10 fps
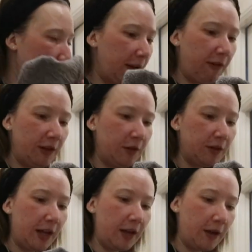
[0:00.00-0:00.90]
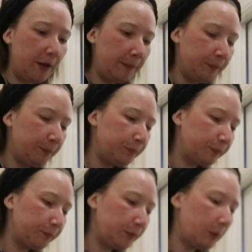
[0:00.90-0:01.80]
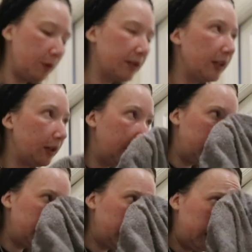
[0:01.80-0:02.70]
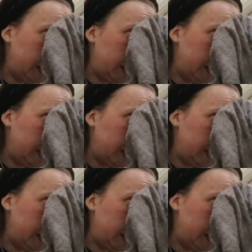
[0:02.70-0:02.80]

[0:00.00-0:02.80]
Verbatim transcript: If I use a, um, what's it called?